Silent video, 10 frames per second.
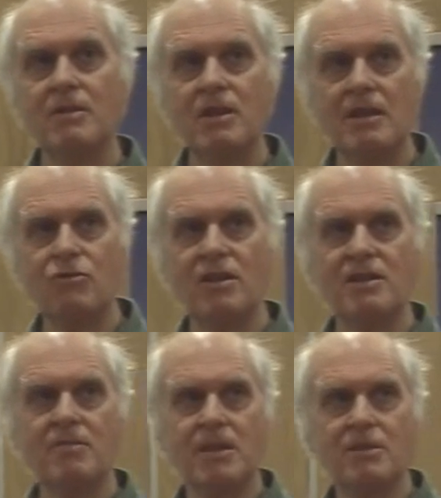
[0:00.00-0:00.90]

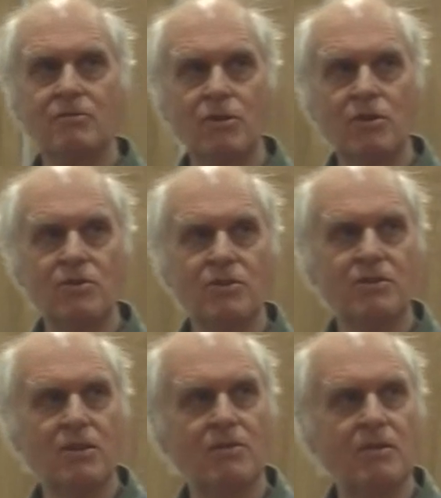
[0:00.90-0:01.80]
interesting bits of news and
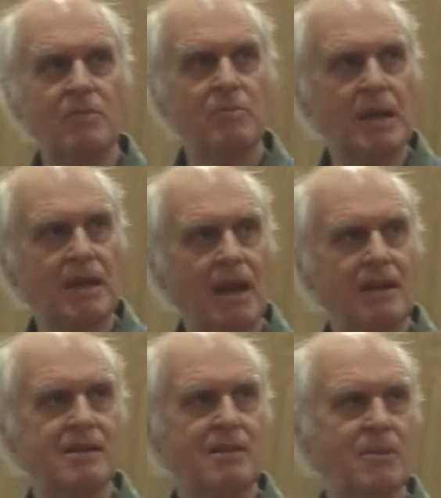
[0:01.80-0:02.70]
so on are a bit
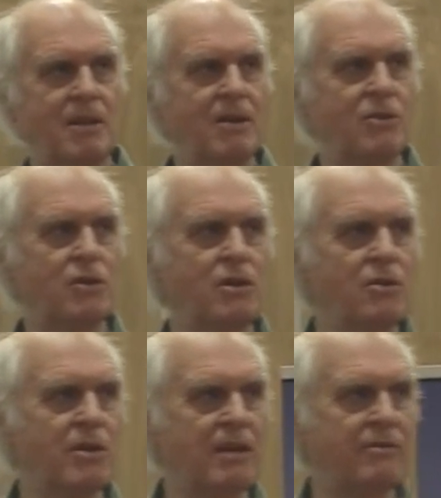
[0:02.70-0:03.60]
like something else. You're
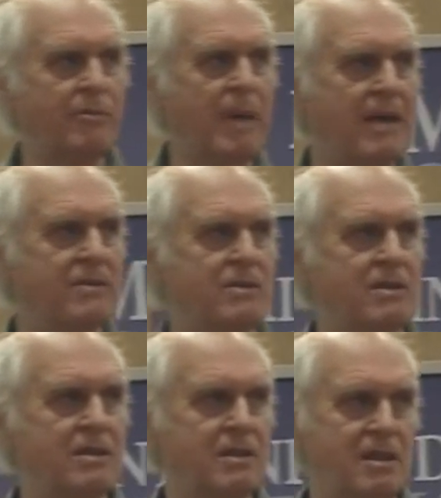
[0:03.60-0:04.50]
looking for patterns
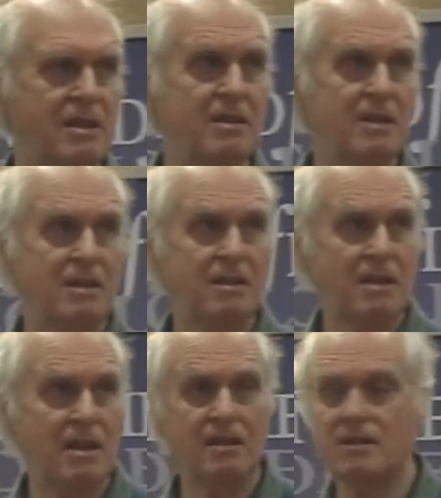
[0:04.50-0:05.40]
in
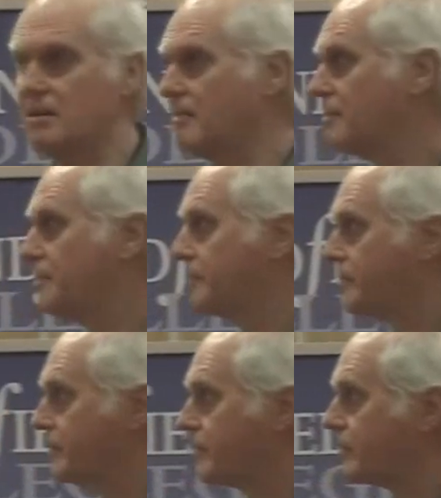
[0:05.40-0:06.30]
things.
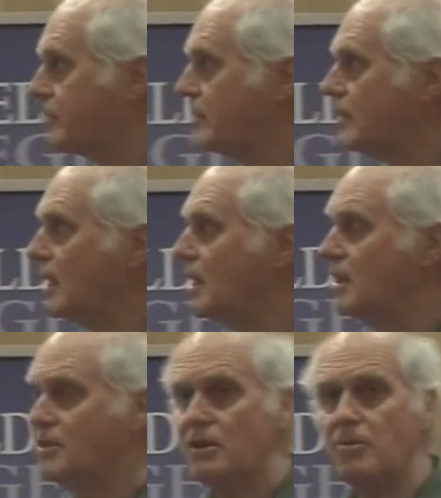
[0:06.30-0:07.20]

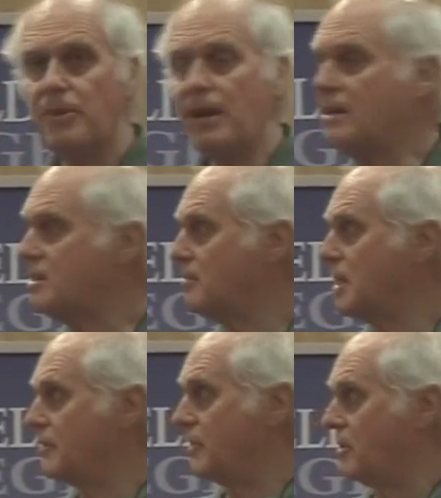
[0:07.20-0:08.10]
So the brain is a
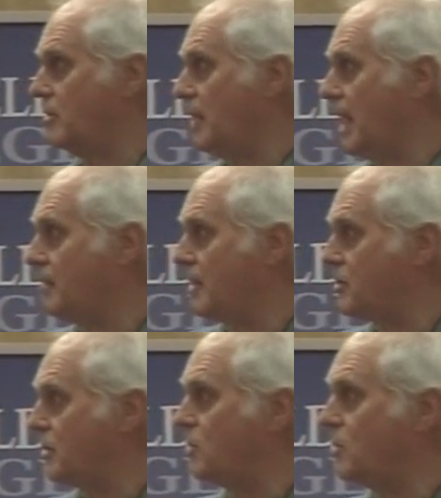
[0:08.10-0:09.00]
metaphorical pattern
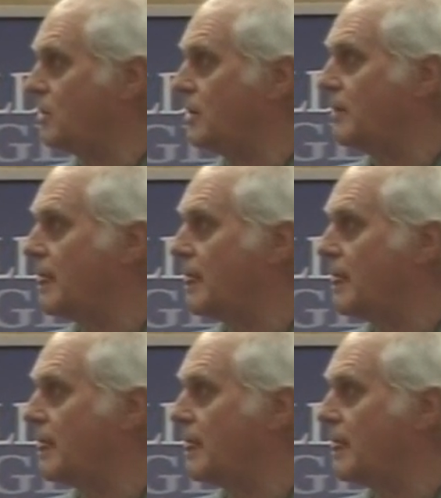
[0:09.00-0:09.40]
matching organ.